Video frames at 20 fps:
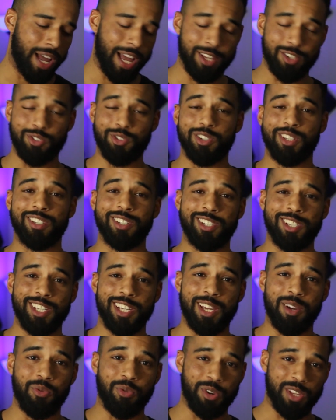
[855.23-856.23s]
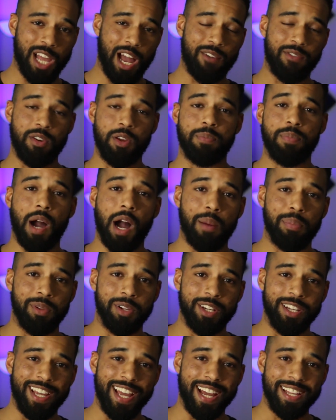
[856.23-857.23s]
As you can see, we're not very popular
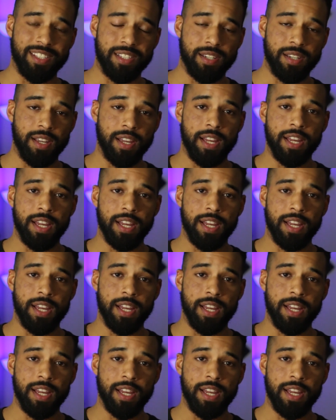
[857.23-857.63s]
yet.